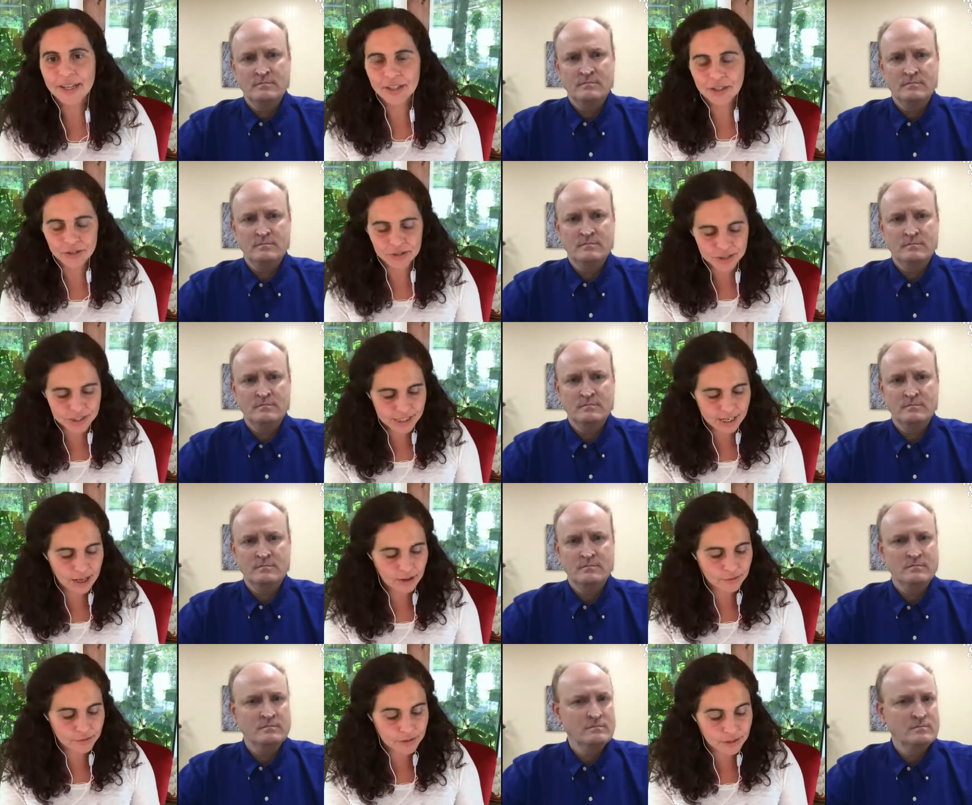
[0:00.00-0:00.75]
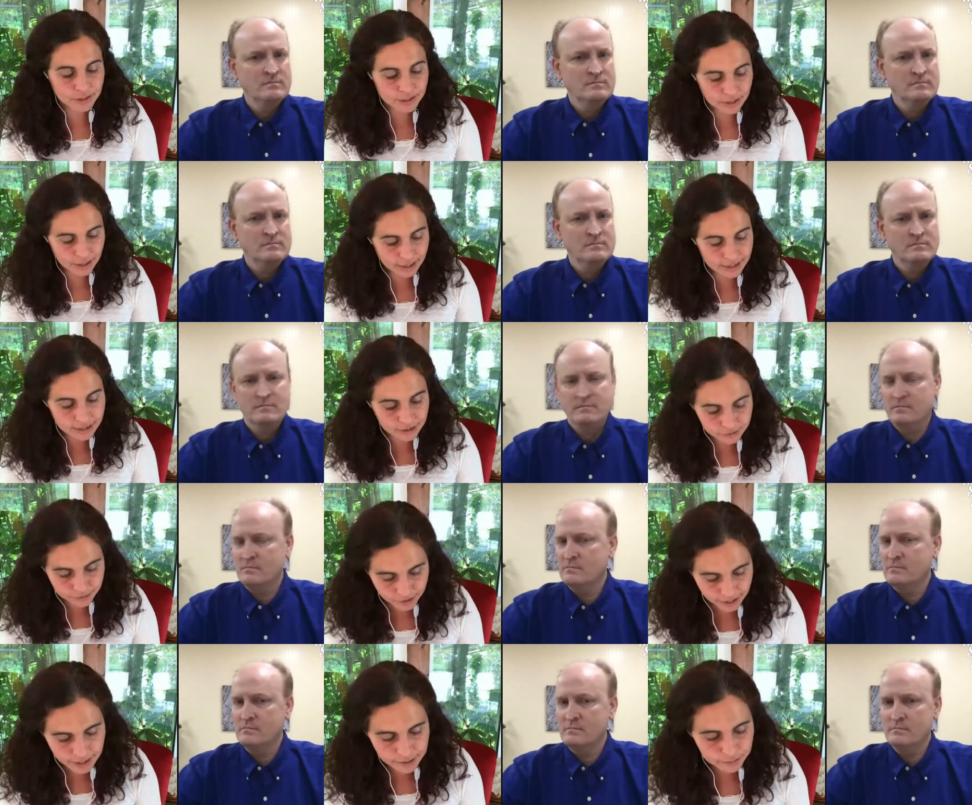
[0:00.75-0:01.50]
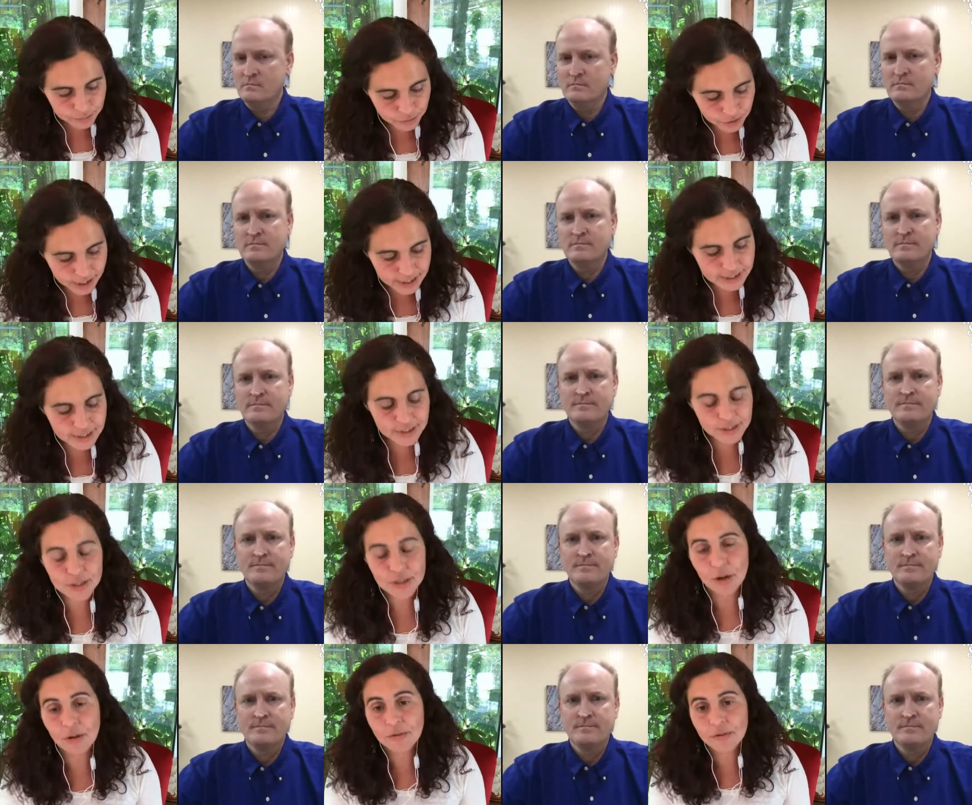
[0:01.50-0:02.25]
Speaker 1: yourself the, a divine
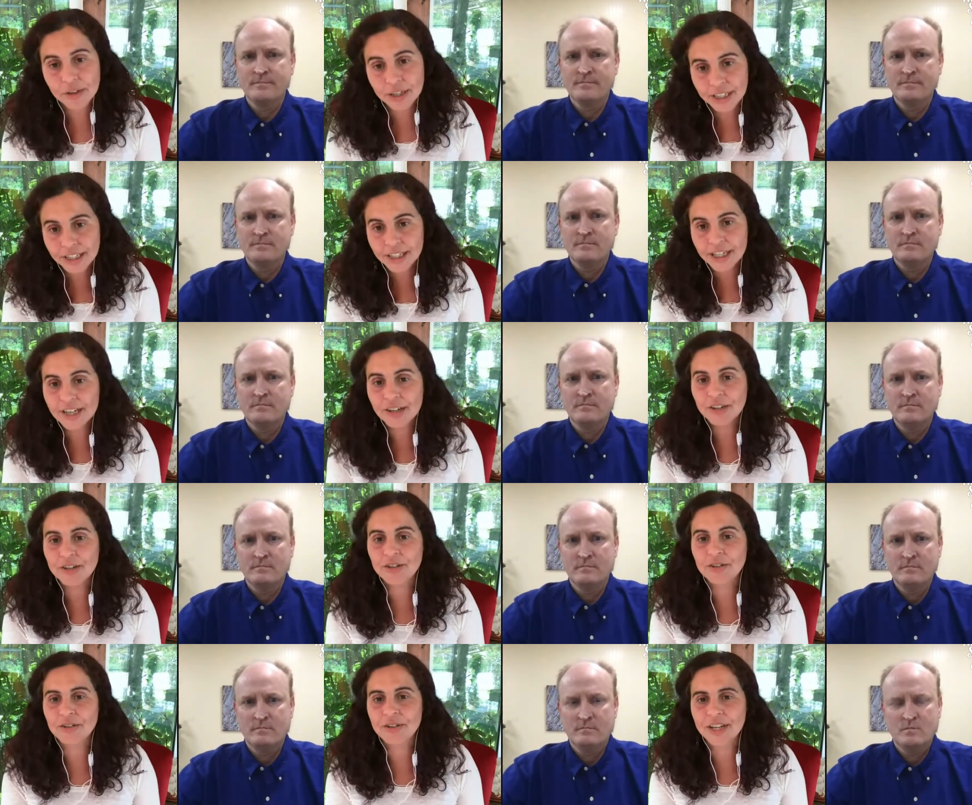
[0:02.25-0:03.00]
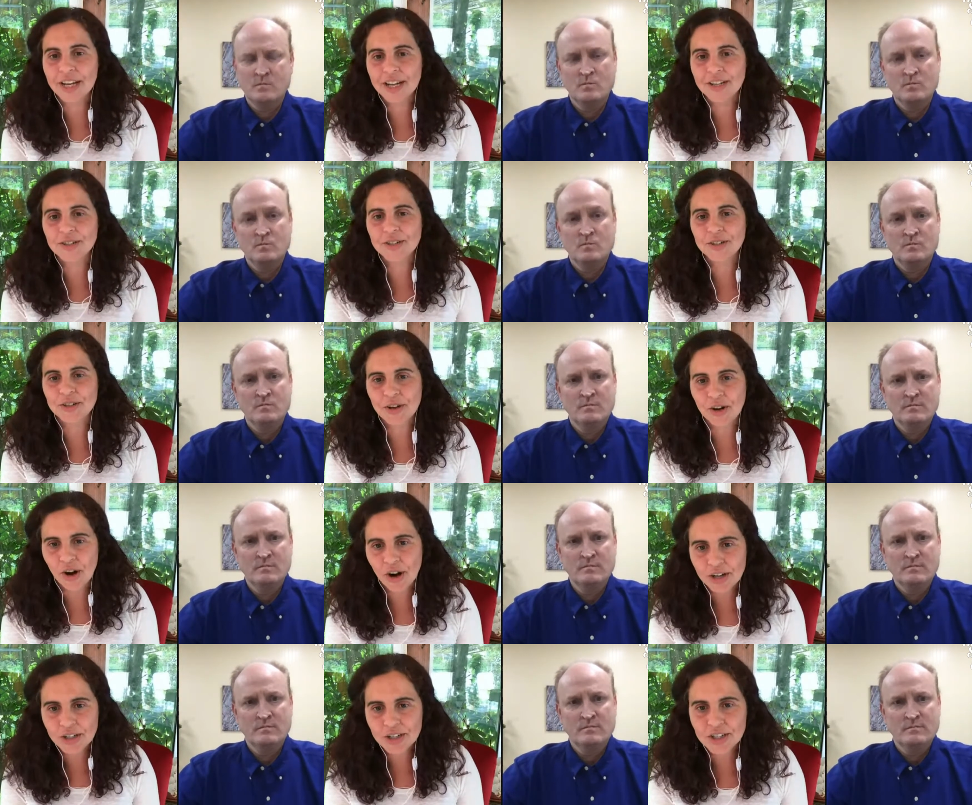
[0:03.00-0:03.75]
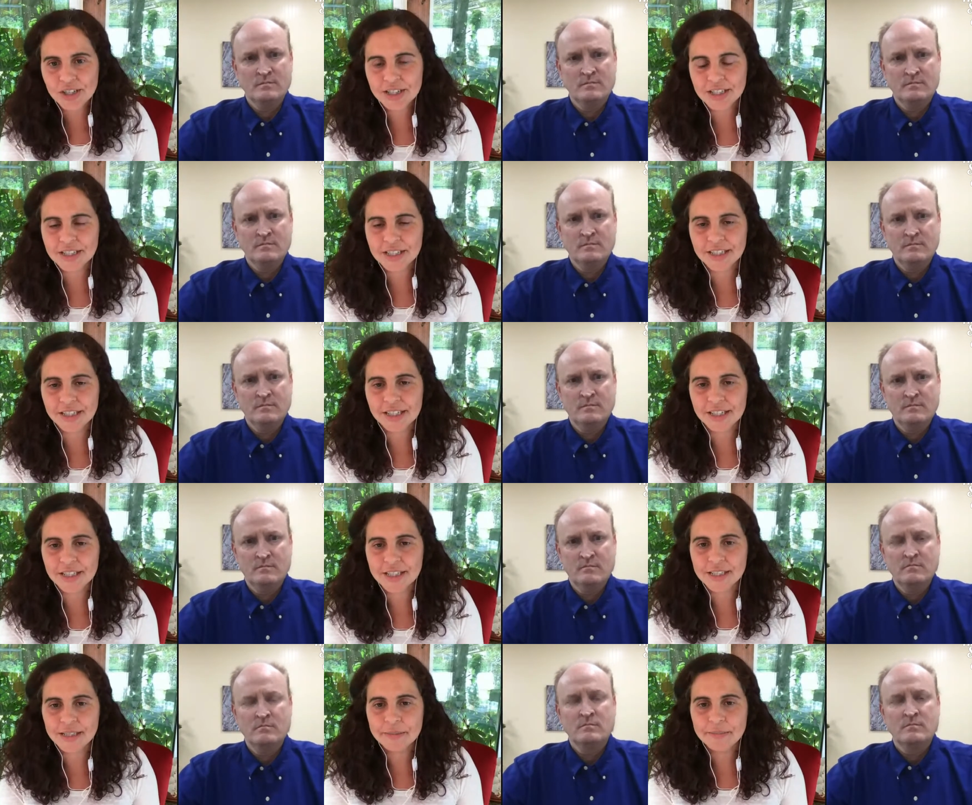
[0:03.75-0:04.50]
presence of clear creator
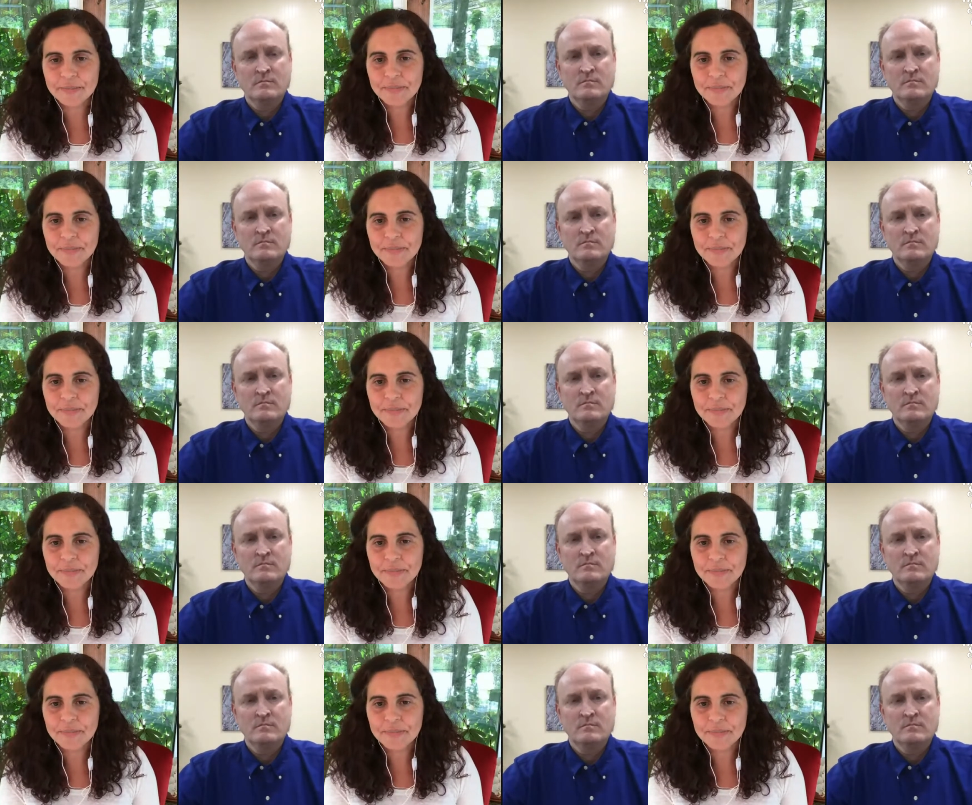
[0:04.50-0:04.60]
consciousness.